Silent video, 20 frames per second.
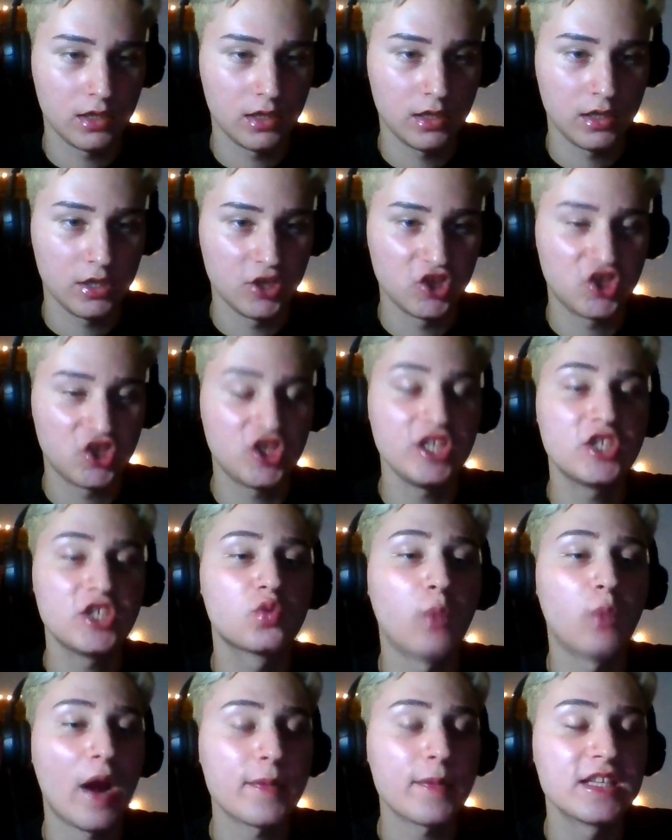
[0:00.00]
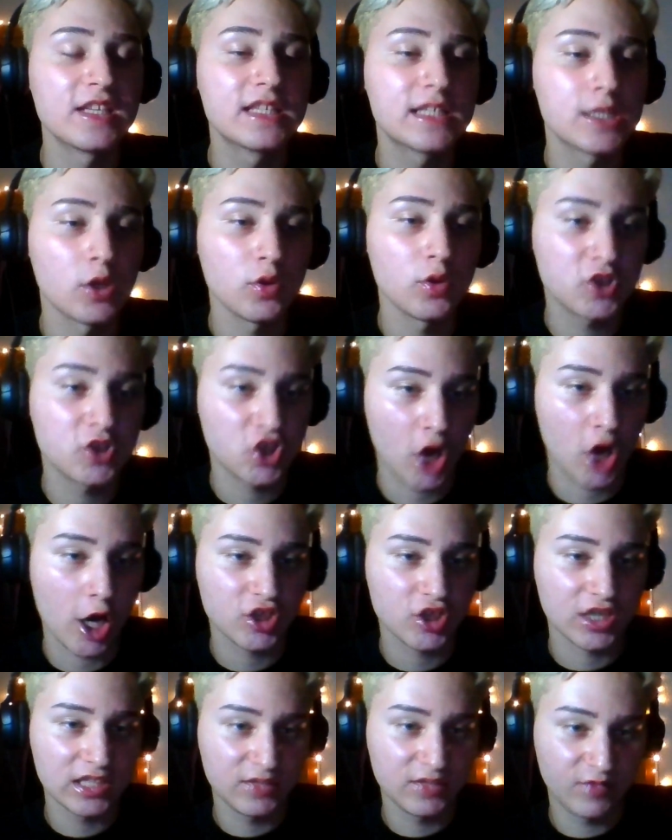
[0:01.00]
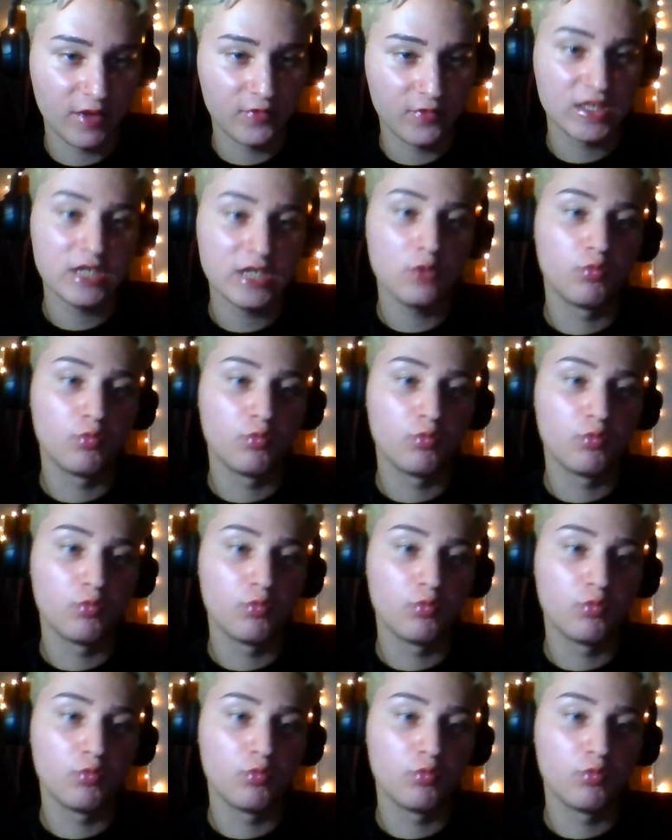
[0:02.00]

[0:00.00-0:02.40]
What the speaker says: She swiped and still charged us $50.